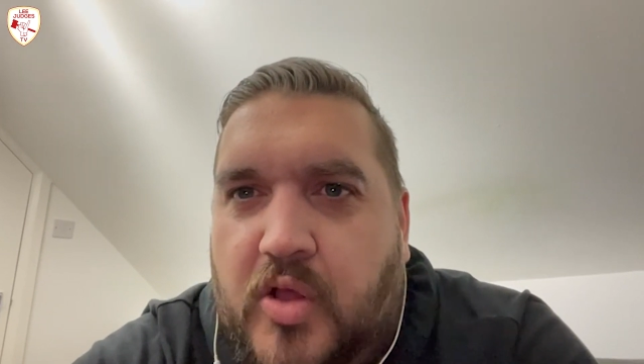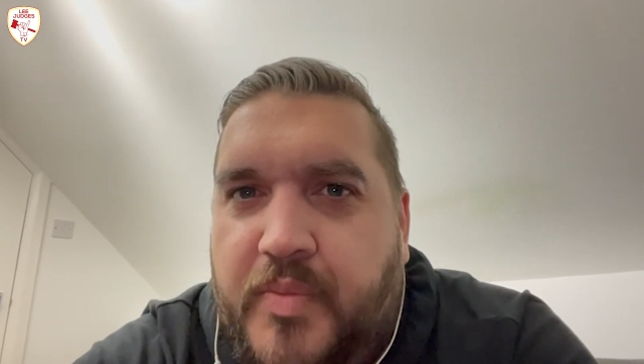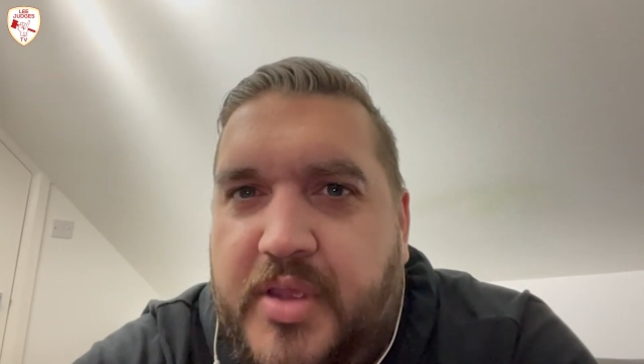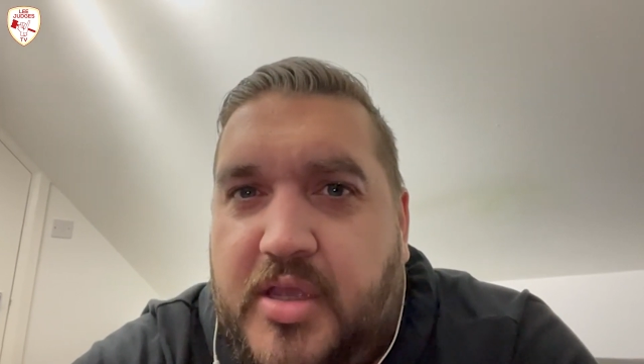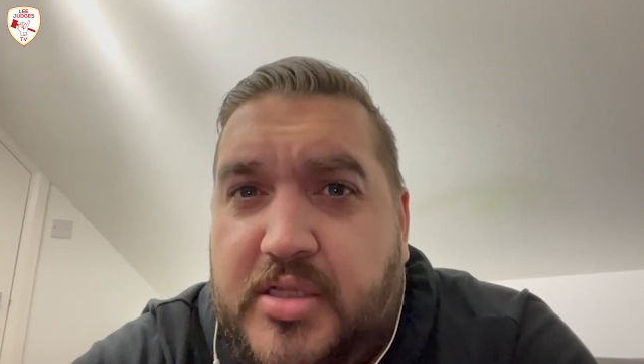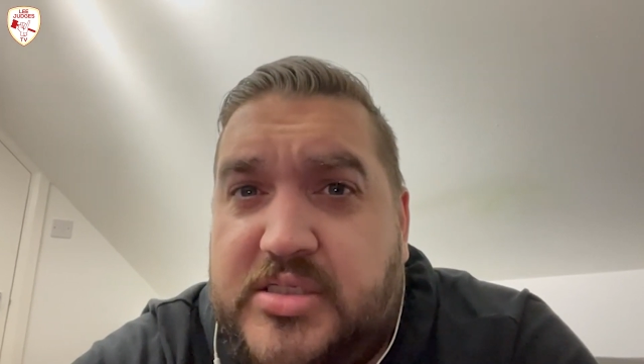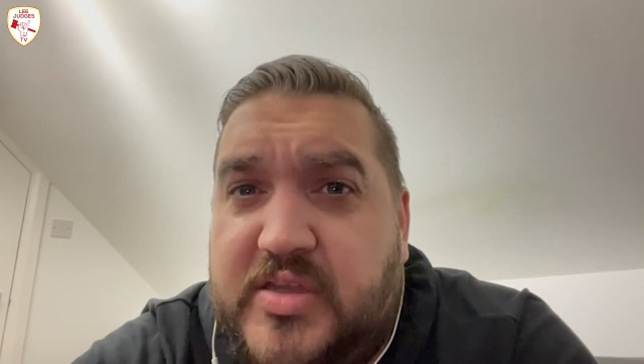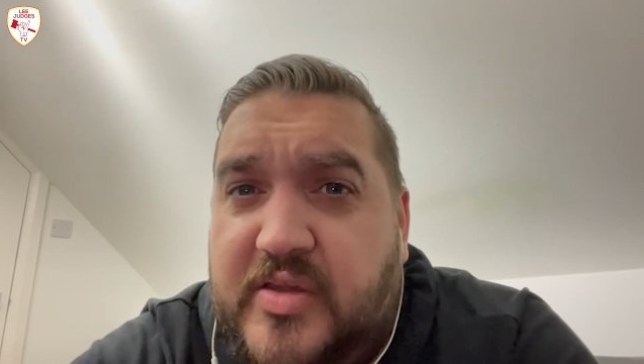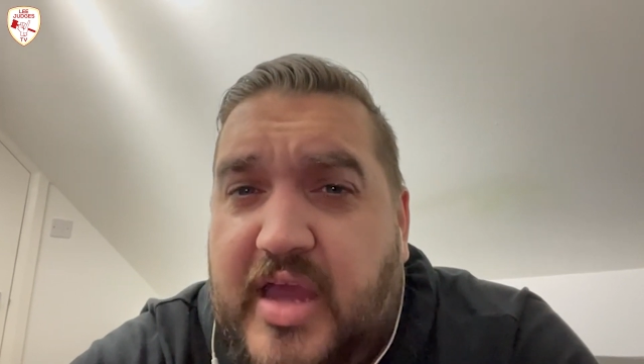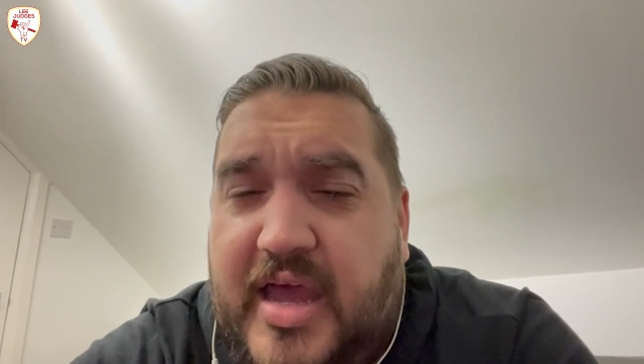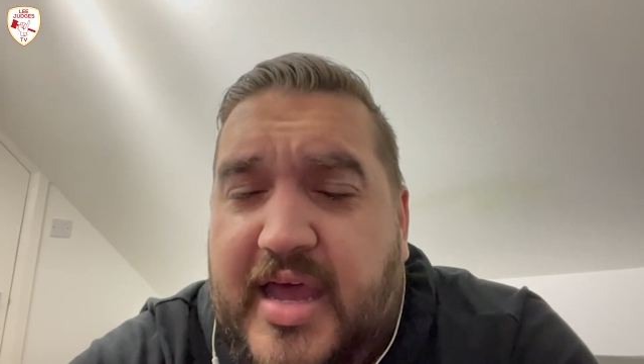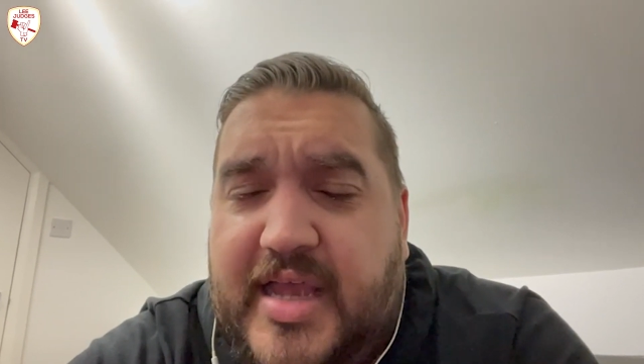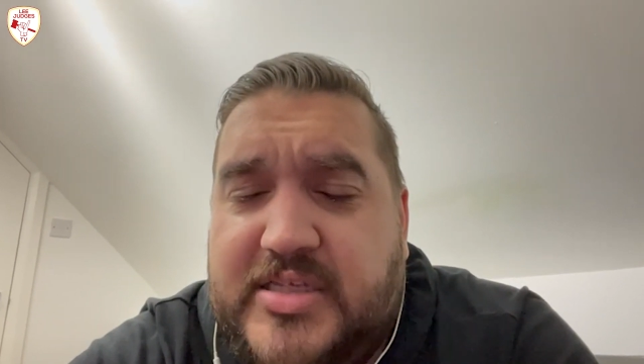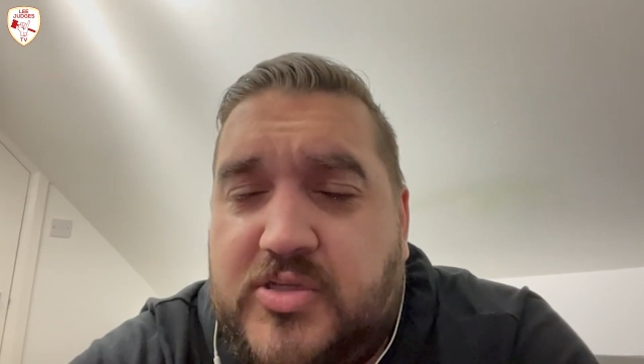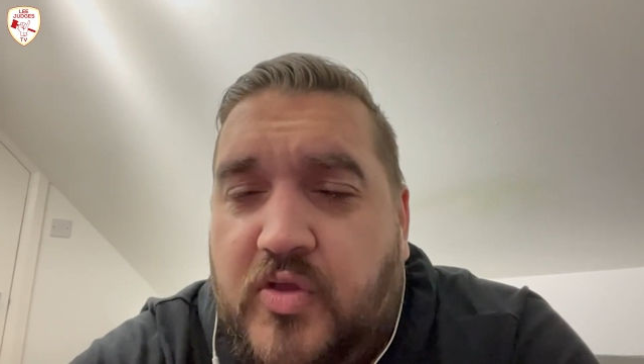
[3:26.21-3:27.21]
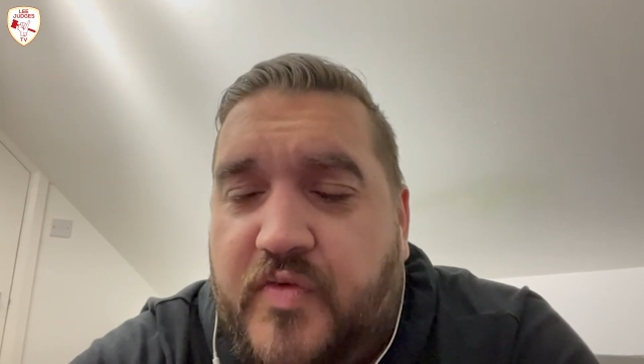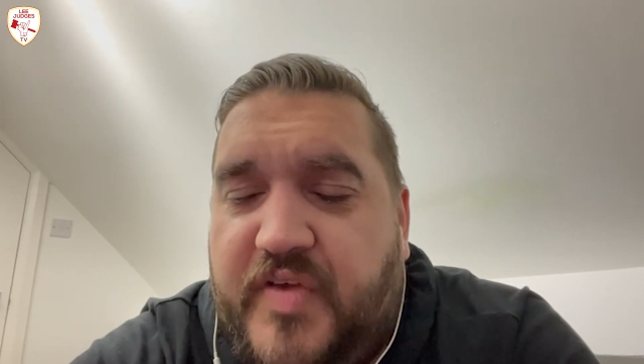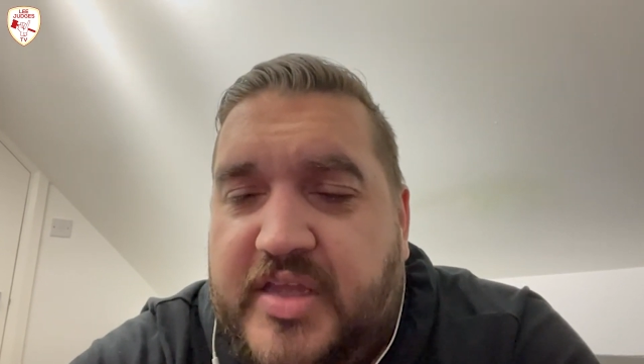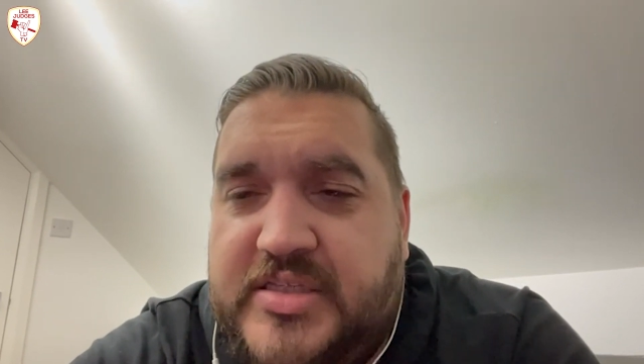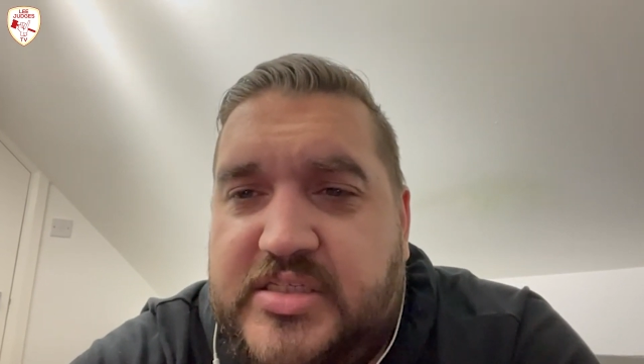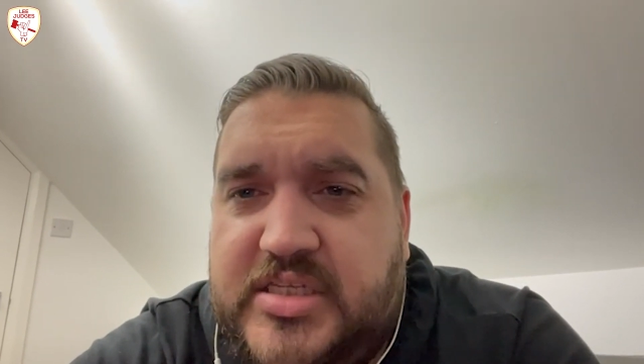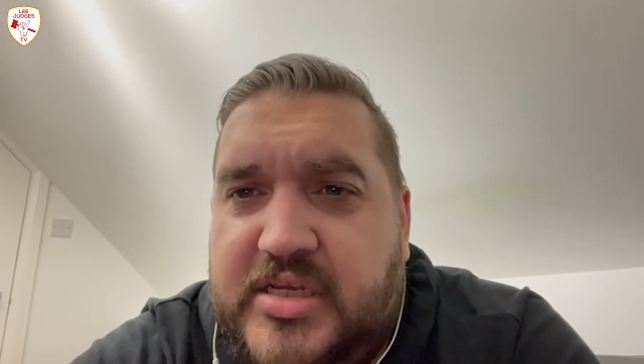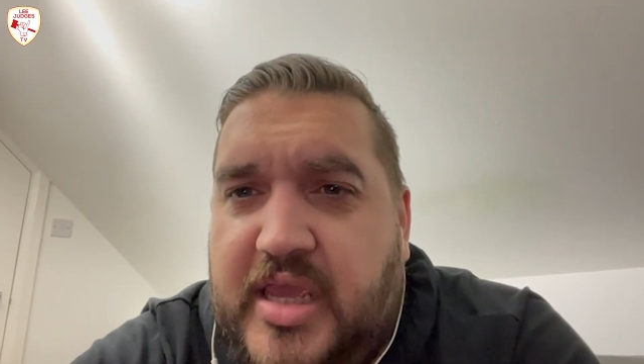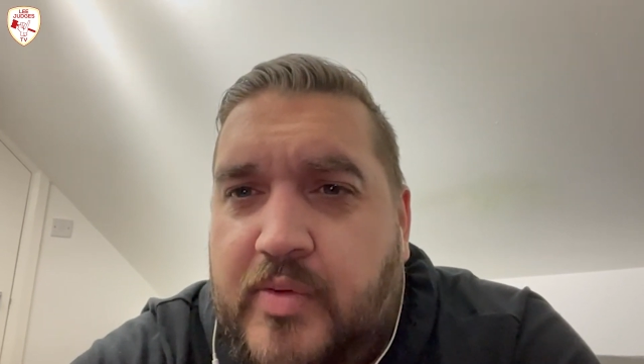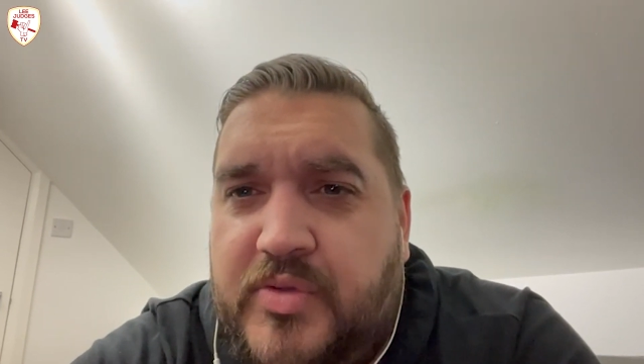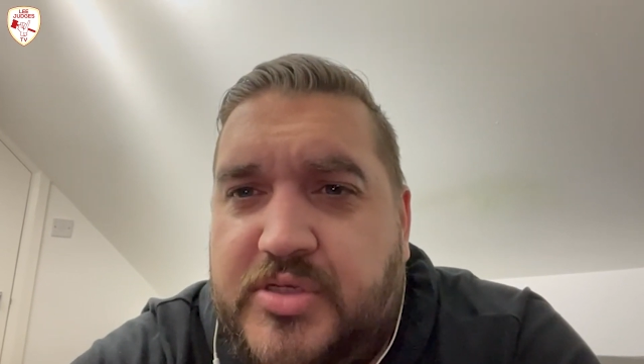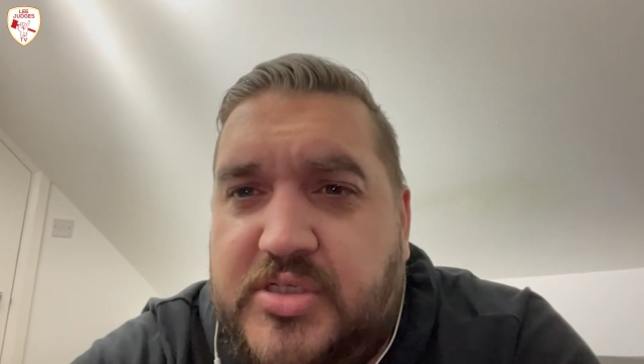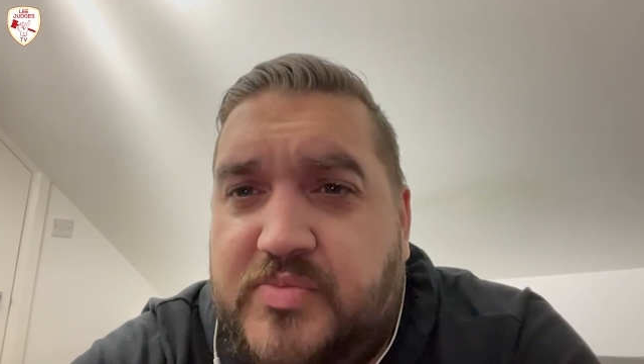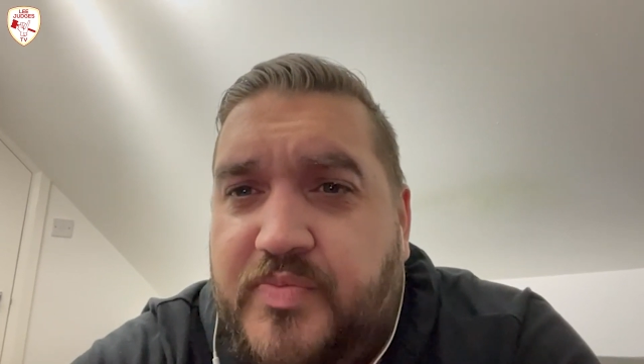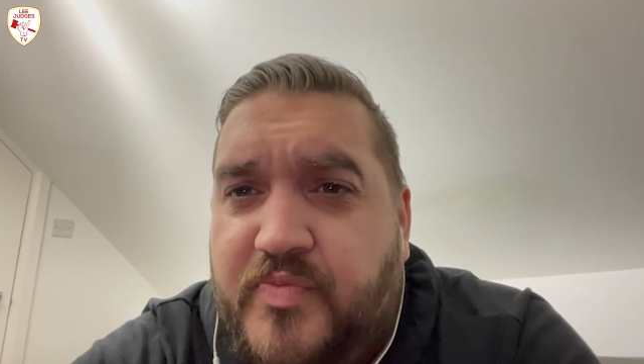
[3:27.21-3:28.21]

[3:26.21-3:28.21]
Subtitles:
because the Arsenal fans today were just